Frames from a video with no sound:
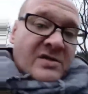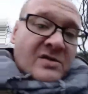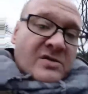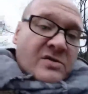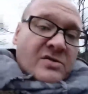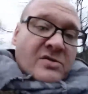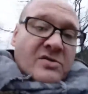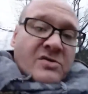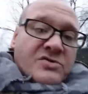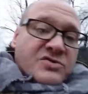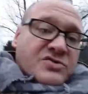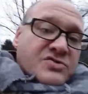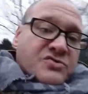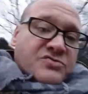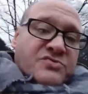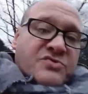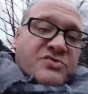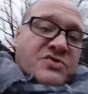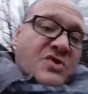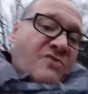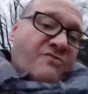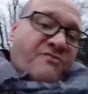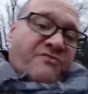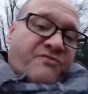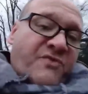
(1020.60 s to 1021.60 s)
or
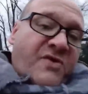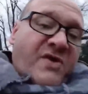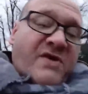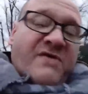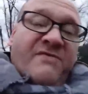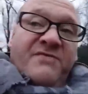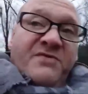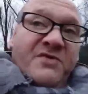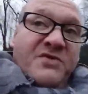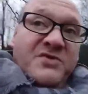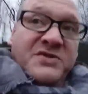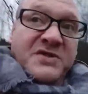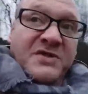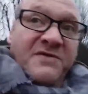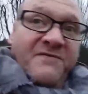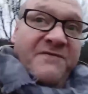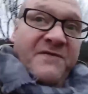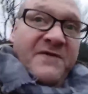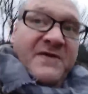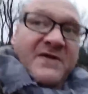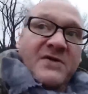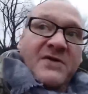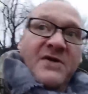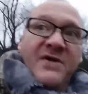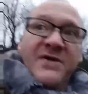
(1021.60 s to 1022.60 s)
afraid of losing a
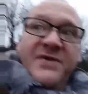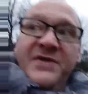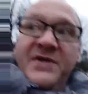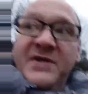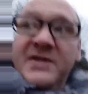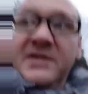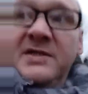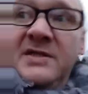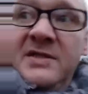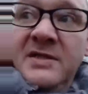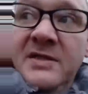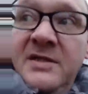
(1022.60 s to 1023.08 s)
finger, I think.